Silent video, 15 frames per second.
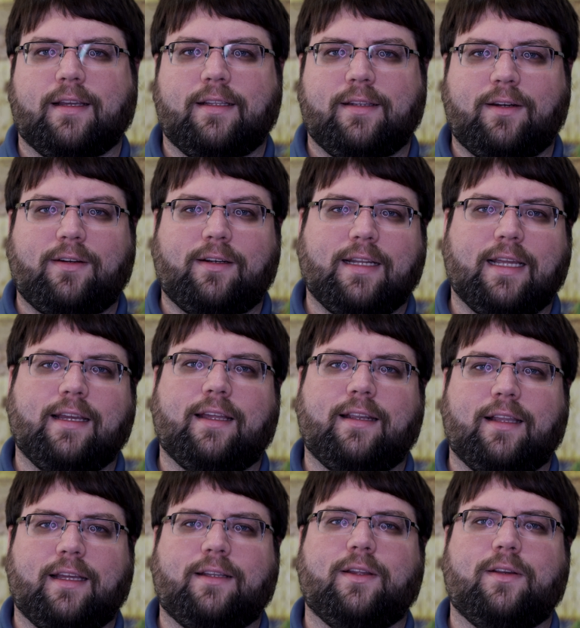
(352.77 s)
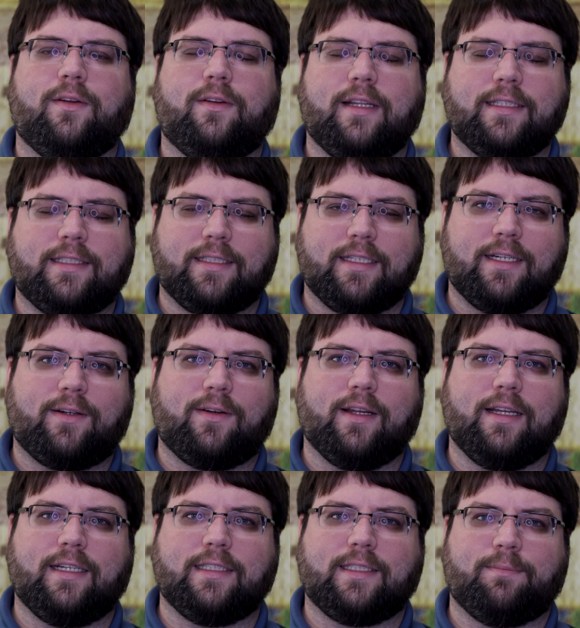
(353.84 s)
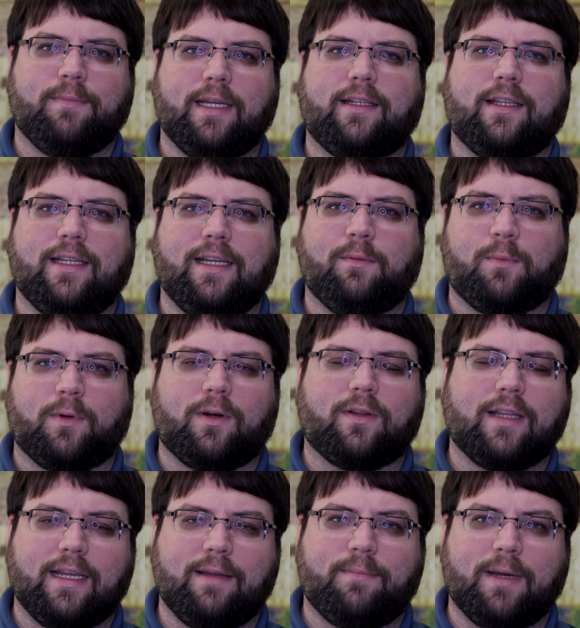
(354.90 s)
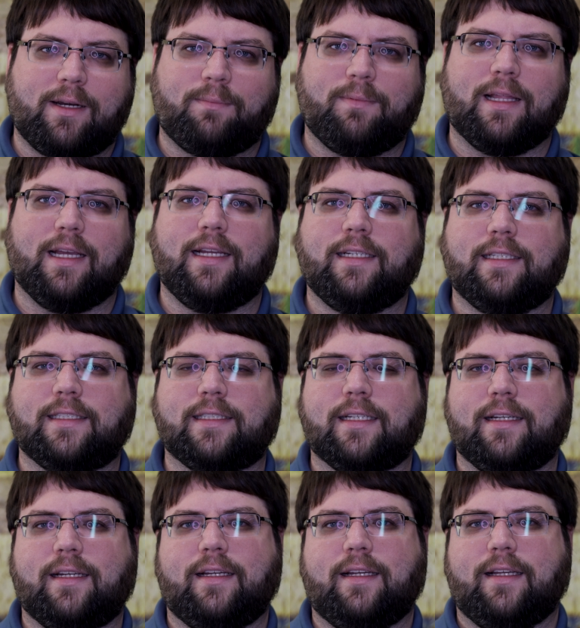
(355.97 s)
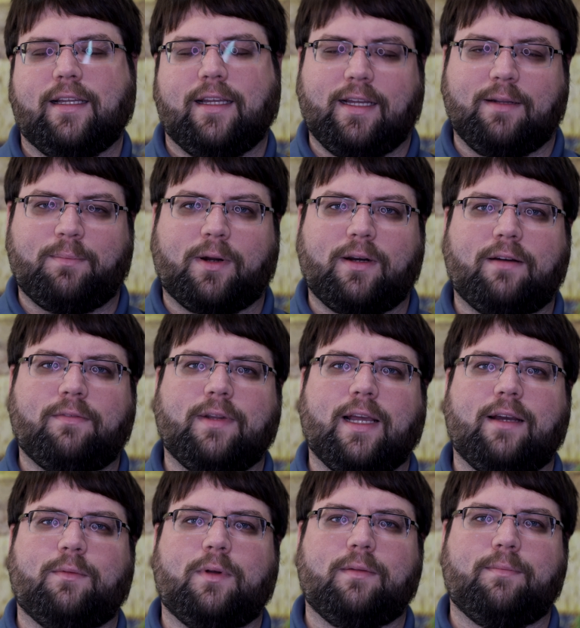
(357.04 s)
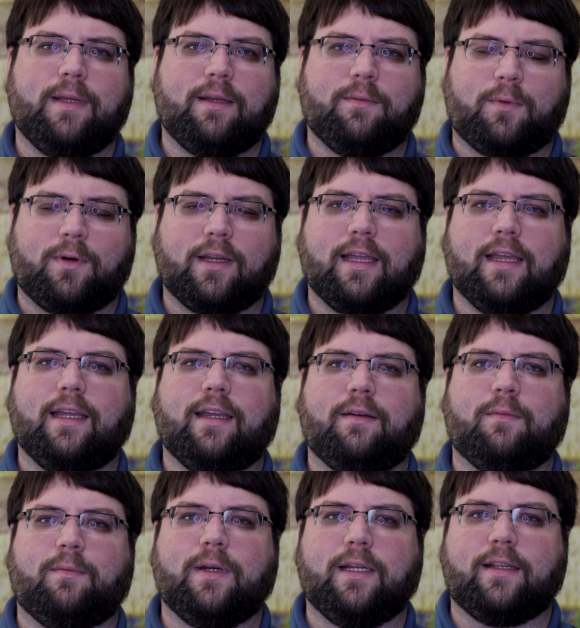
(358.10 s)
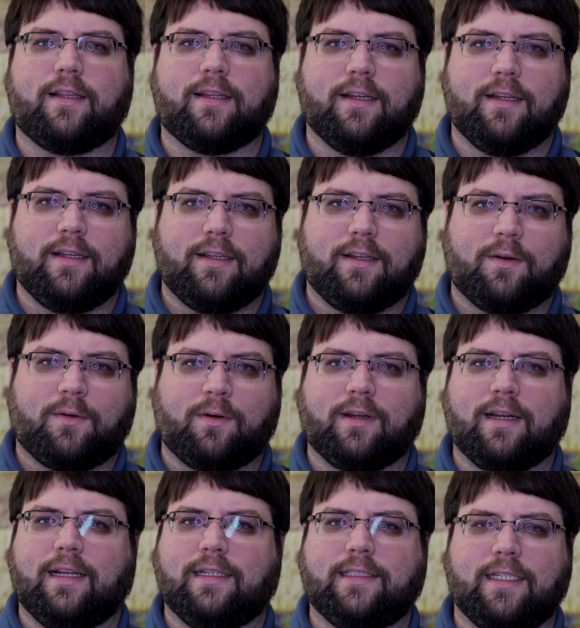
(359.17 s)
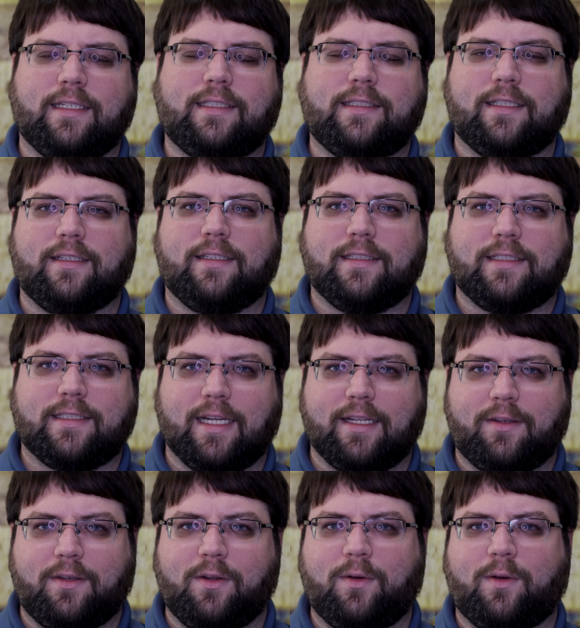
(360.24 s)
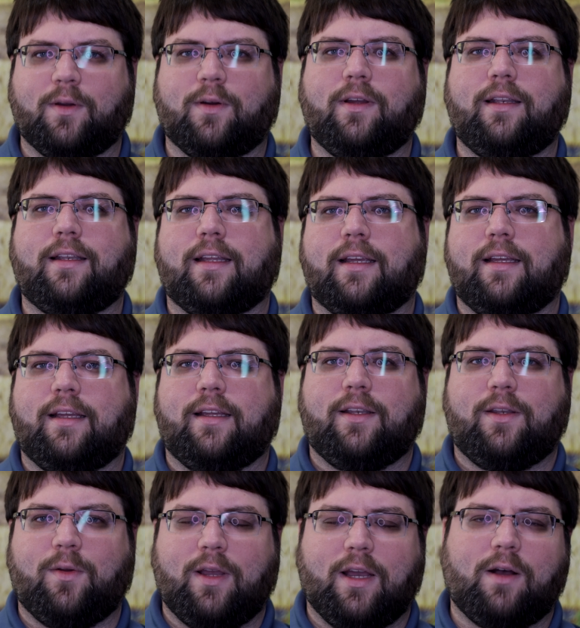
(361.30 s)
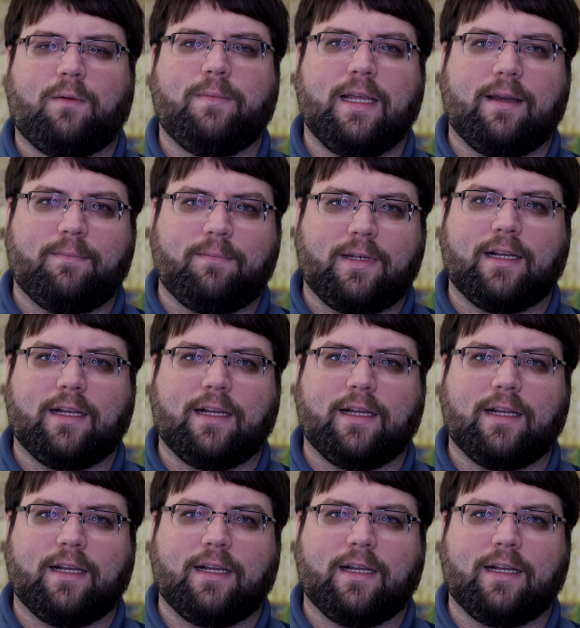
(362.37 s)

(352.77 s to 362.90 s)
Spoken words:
Another thing I'd like to do this year is make the world a better place. And part of that will be working with organizations that do good to help them